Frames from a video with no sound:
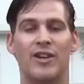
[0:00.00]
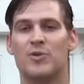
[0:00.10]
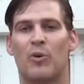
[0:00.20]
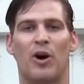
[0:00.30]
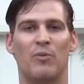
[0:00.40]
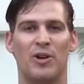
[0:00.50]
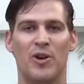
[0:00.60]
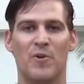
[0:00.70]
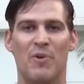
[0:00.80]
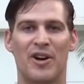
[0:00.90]
and there's
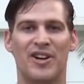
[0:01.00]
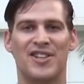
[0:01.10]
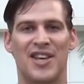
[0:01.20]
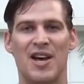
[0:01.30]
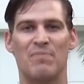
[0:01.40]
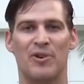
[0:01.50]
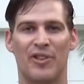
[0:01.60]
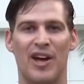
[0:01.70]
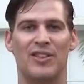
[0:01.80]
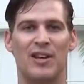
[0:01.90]
probably no better example
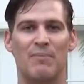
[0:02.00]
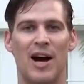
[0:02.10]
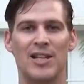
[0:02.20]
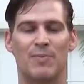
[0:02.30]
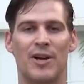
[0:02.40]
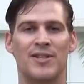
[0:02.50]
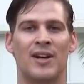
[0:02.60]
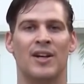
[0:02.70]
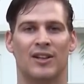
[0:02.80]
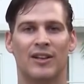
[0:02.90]
of that than
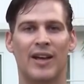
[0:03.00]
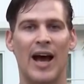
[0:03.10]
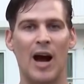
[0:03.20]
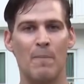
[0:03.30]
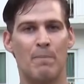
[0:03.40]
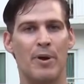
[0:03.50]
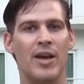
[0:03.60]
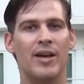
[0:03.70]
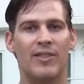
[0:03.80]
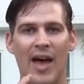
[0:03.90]
MySpace. Look at how
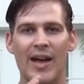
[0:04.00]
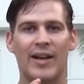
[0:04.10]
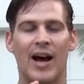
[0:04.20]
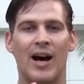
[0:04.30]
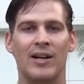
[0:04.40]
big that